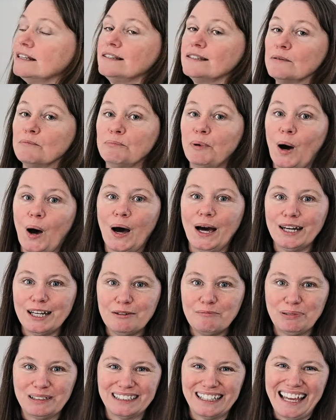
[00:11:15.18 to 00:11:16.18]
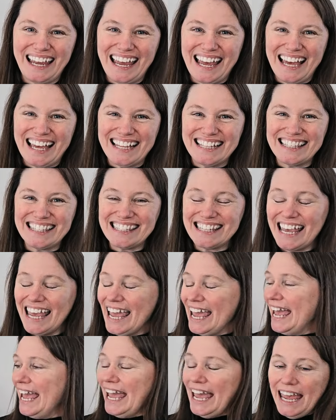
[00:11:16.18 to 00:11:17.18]
some potted plants,
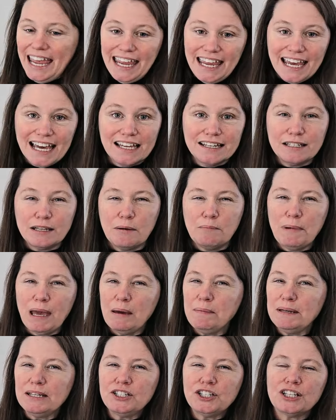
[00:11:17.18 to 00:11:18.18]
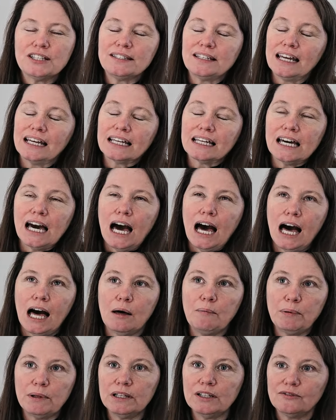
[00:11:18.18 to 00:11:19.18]
and maybe just a
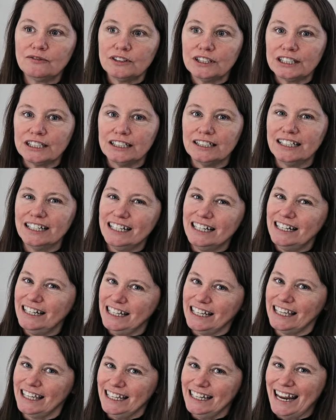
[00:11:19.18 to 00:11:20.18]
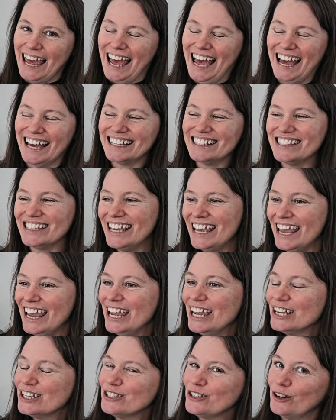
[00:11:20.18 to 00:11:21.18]
couple of little knicky-knacks.
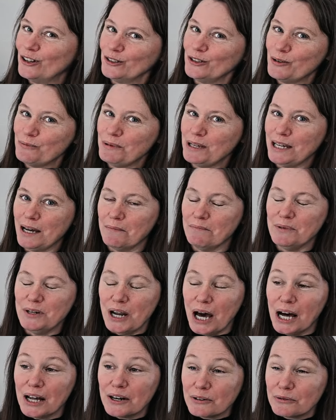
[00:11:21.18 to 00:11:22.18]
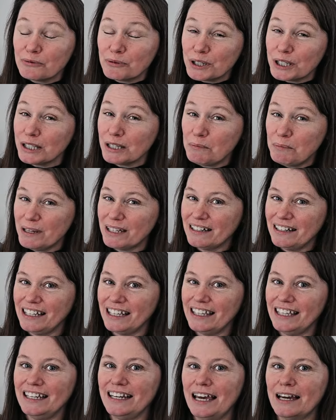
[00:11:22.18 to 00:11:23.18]
So y'all know me, I'm not a really big
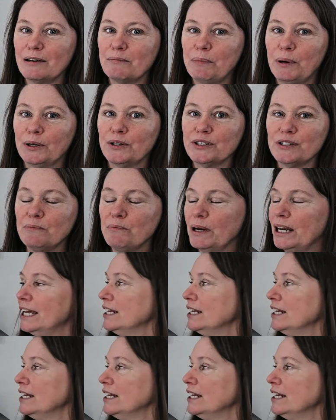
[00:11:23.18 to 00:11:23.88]
knicky-knack person, but